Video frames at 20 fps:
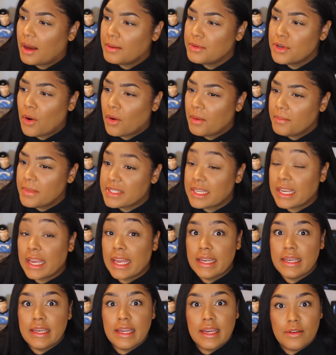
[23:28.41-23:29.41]
know I'm missing
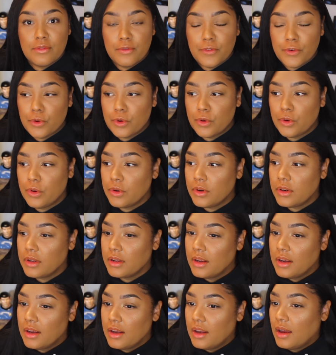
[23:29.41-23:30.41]
Indian food.
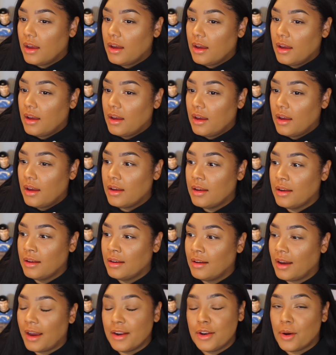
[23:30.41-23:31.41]

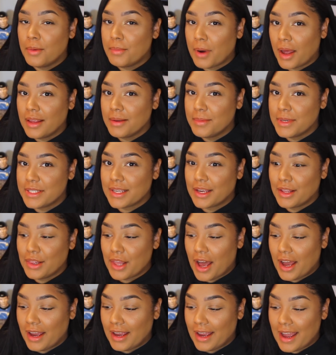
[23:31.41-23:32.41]
I know I'm probably missing a
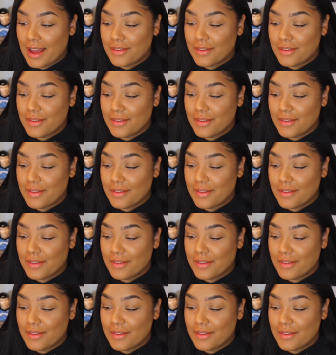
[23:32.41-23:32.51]
lot.